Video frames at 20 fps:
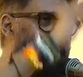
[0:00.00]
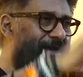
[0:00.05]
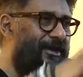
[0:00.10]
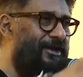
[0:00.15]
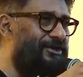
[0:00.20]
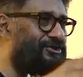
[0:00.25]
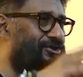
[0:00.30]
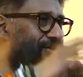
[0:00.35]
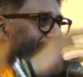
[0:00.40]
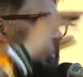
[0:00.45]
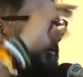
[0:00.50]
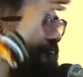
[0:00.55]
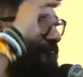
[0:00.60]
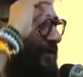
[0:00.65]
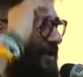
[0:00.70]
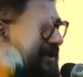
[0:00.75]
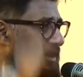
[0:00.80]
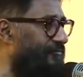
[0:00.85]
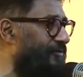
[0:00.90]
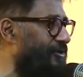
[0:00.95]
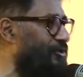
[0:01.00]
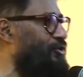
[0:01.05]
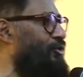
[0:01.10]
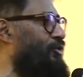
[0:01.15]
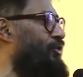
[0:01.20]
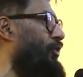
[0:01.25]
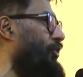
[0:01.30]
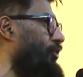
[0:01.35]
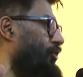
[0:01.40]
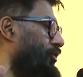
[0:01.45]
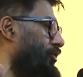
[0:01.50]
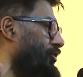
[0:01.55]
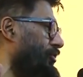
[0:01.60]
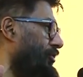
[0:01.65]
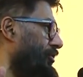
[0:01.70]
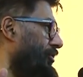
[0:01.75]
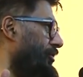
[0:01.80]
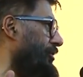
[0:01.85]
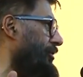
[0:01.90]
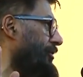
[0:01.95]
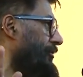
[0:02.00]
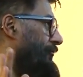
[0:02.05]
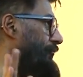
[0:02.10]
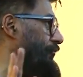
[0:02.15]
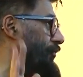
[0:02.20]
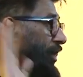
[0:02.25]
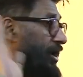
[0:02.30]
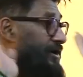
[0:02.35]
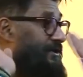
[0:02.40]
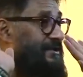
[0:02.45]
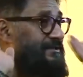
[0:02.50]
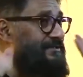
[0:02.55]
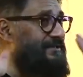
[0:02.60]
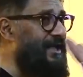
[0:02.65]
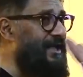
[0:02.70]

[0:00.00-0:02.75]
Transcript: Asia, wherever you go, what is the